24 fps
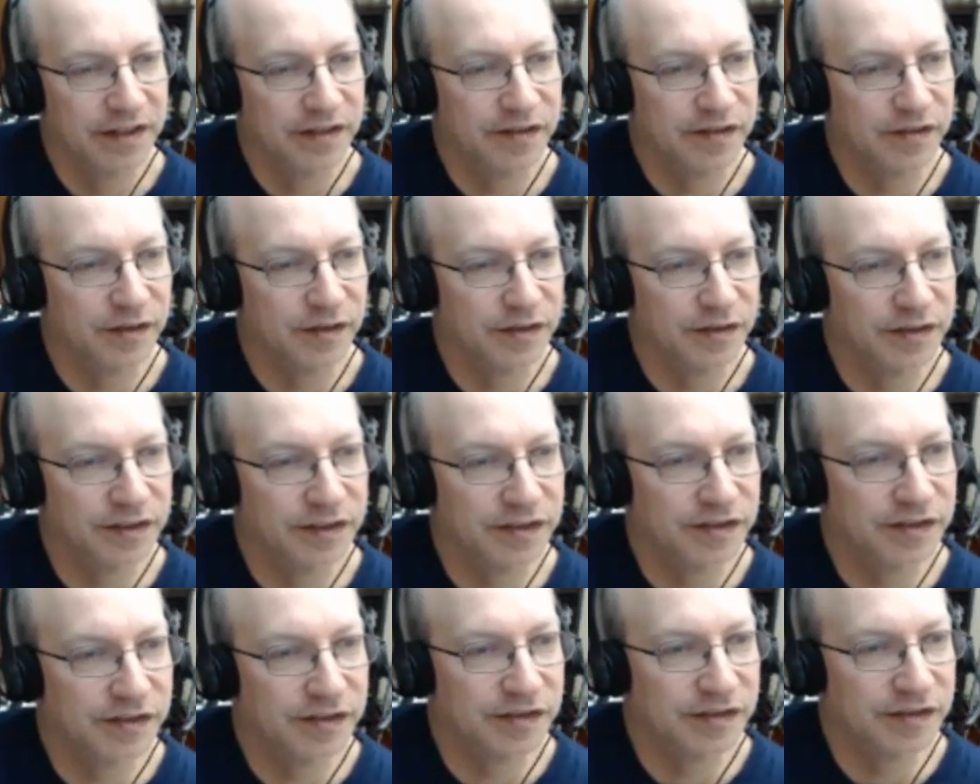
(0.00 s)
So
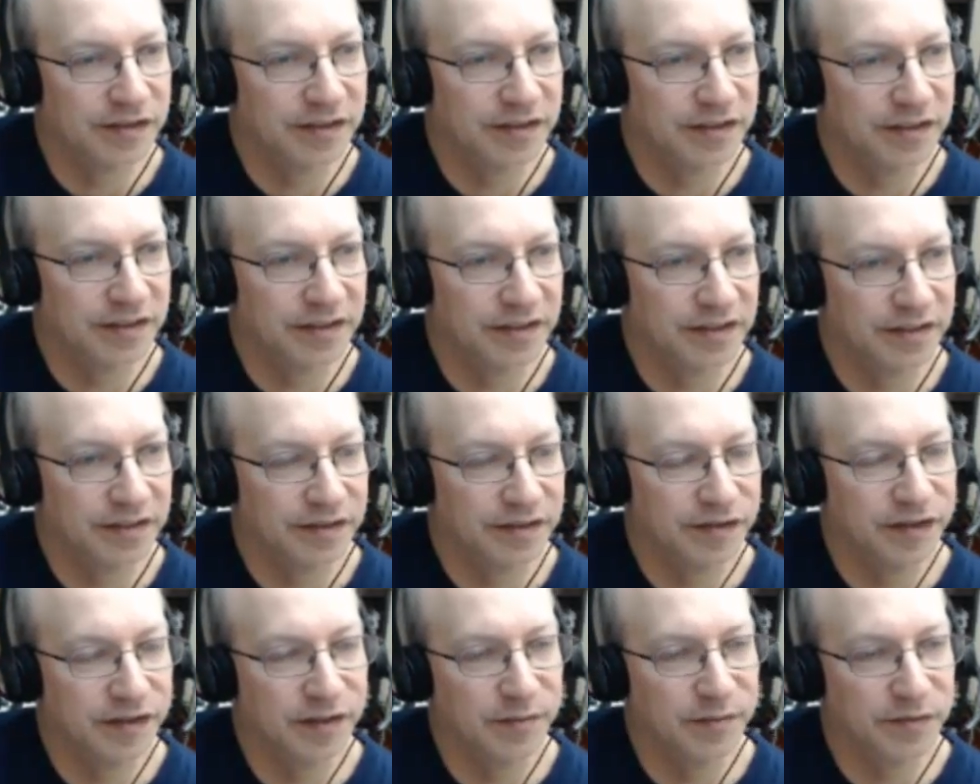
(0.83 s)
this
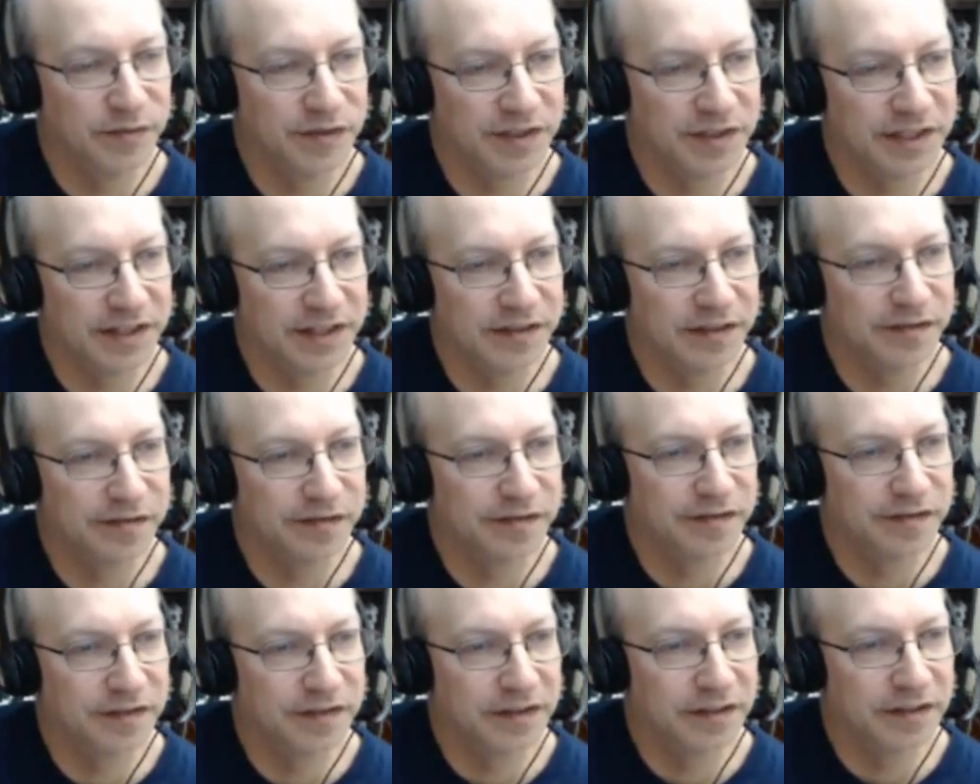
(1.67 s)
seems to
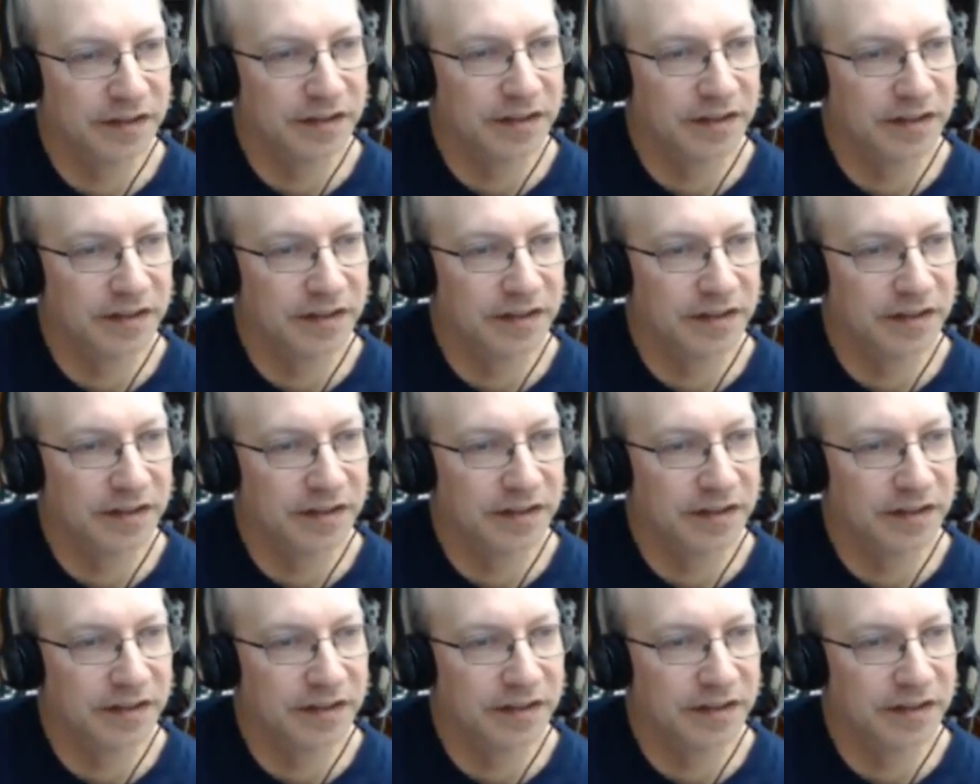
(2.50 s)
give